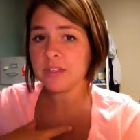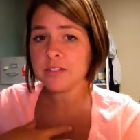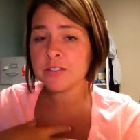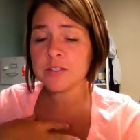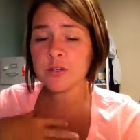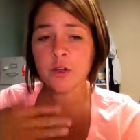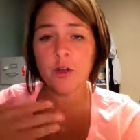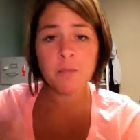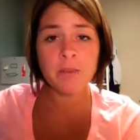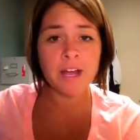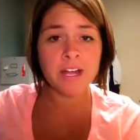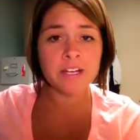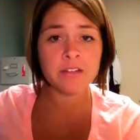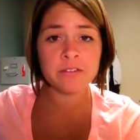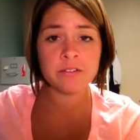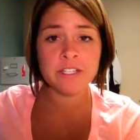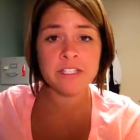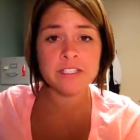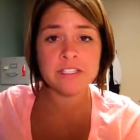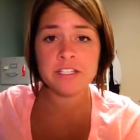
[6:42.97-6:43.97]
to go back and
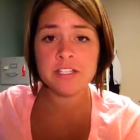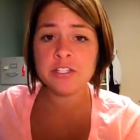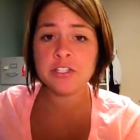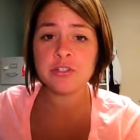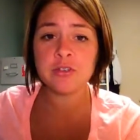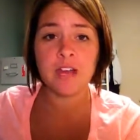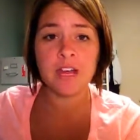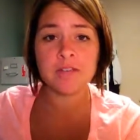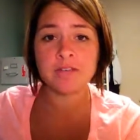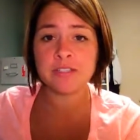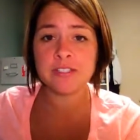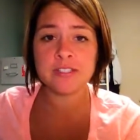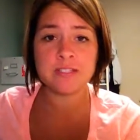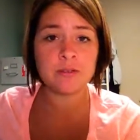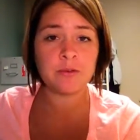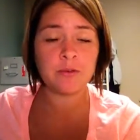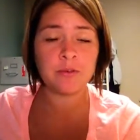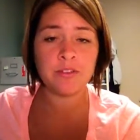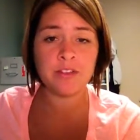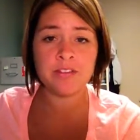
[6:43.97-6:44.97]
reteach you every
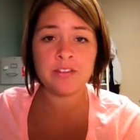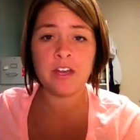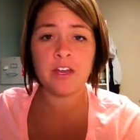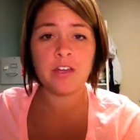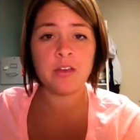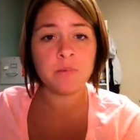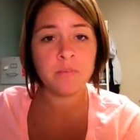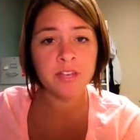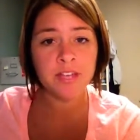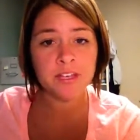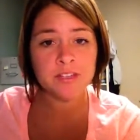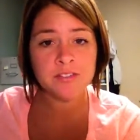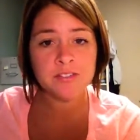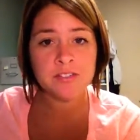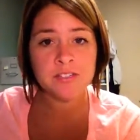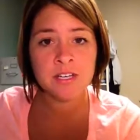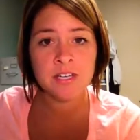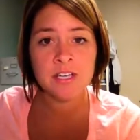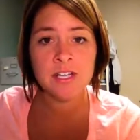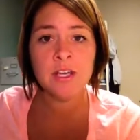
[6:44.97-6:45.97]
single thing that you
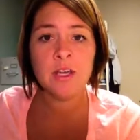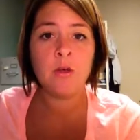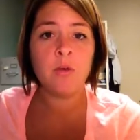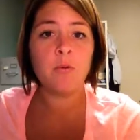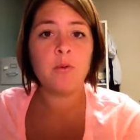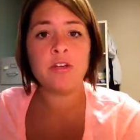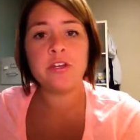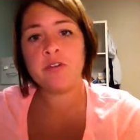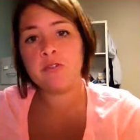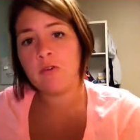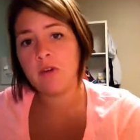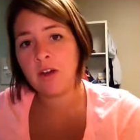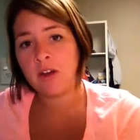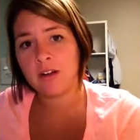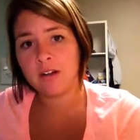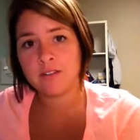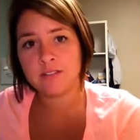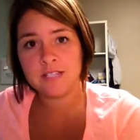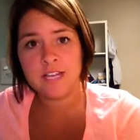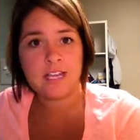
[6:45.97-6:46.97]
missed when you
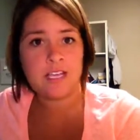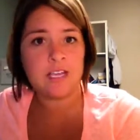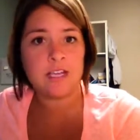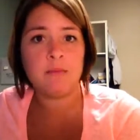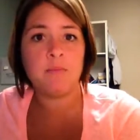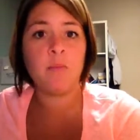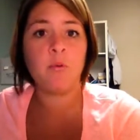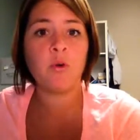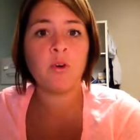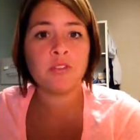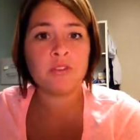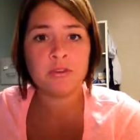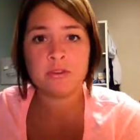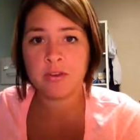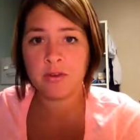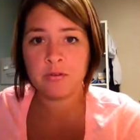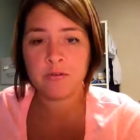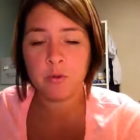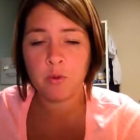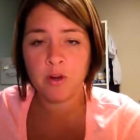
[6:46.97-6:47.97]
are taking more than
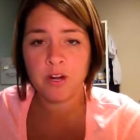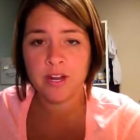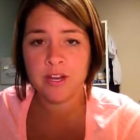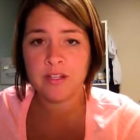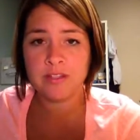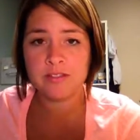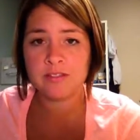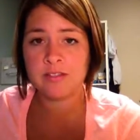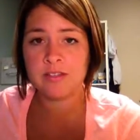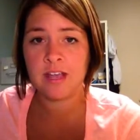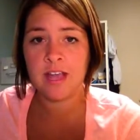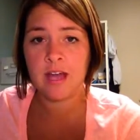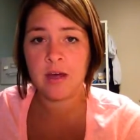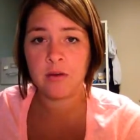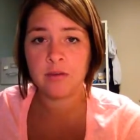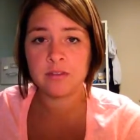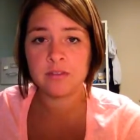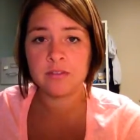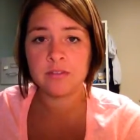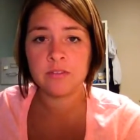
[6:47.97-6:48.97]
your 4 days
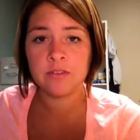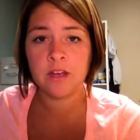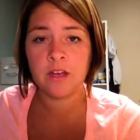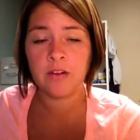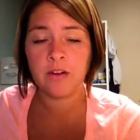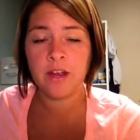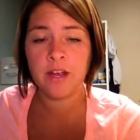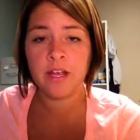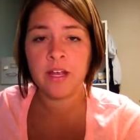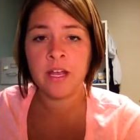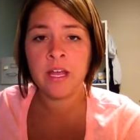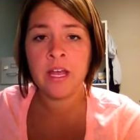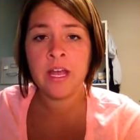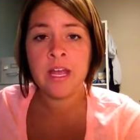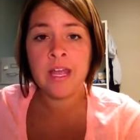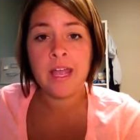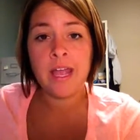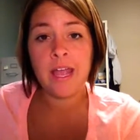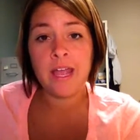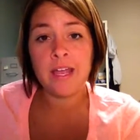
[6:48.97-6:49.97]
out, all right?
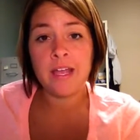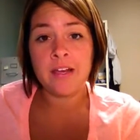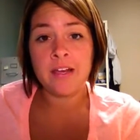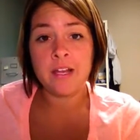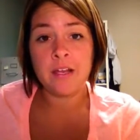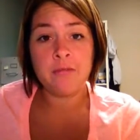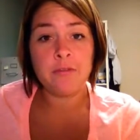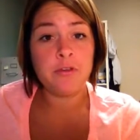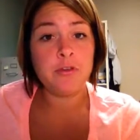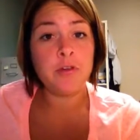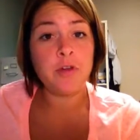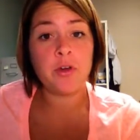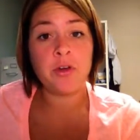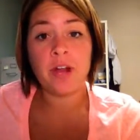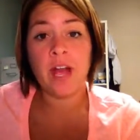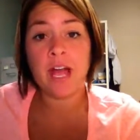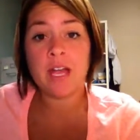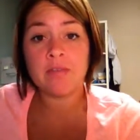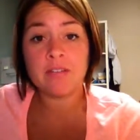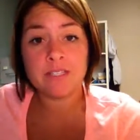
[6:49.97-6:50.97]
And if you go
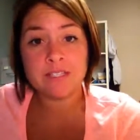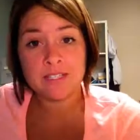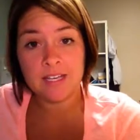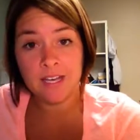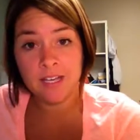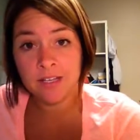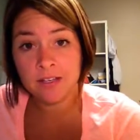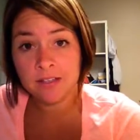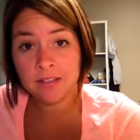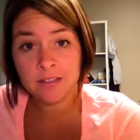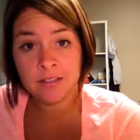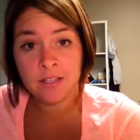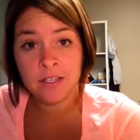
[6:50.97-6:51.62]
to Ivy Tech